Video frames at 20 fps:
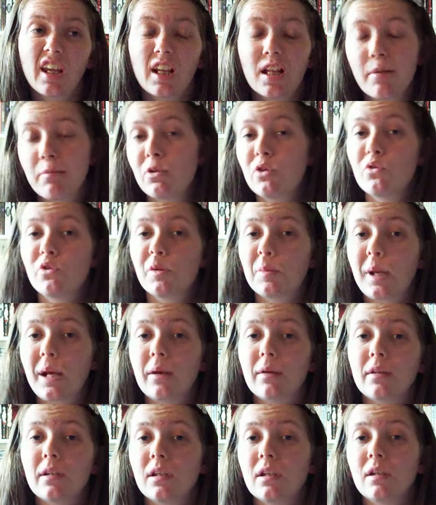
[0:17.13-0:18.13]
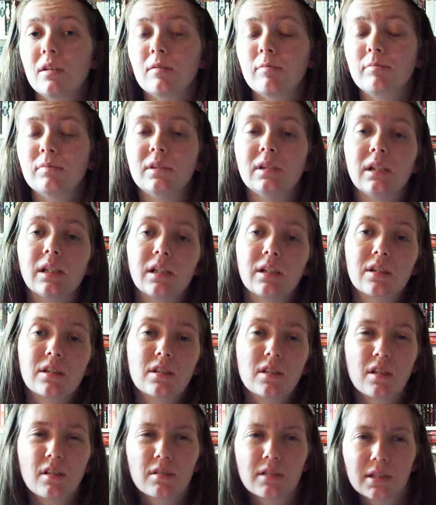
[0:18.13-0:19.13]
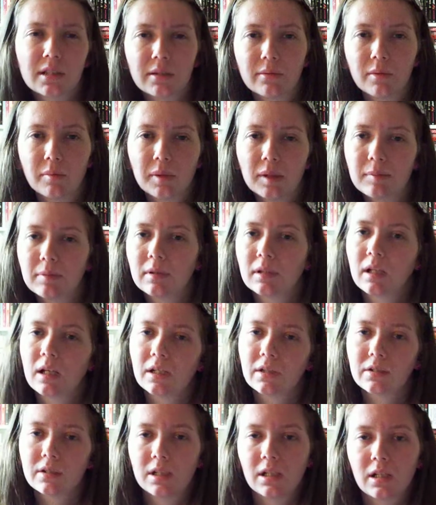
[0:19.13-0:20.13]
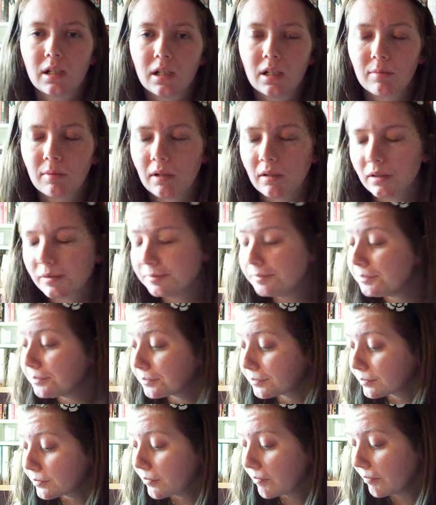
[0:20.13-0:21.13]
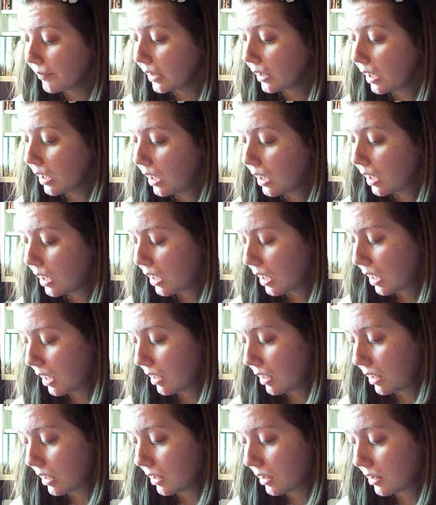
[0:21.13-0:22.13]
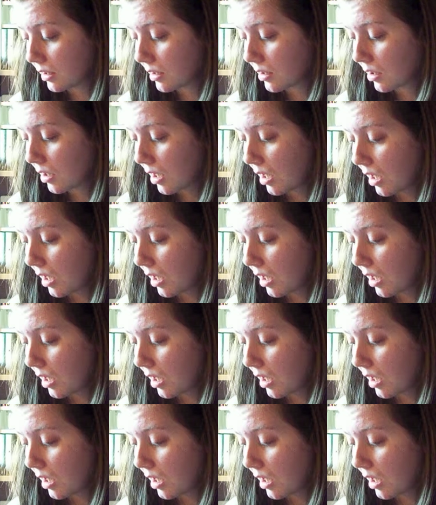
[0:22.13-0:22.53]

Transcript: and talk about them, and you know see what people liked and didn't like about them, and.